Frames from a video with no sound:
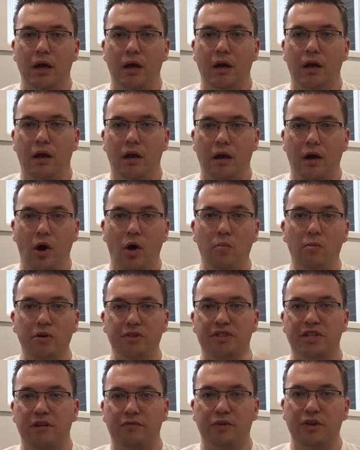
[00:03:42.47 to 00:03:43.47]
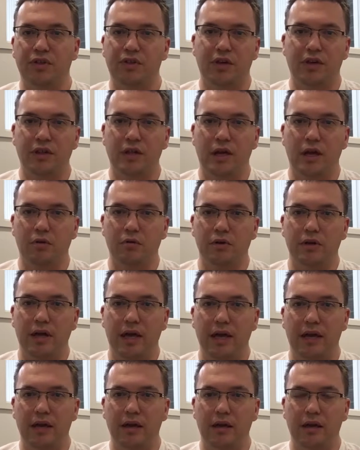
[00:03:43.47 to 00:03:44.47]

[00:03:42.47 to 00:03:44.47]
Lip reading: almost everything that I would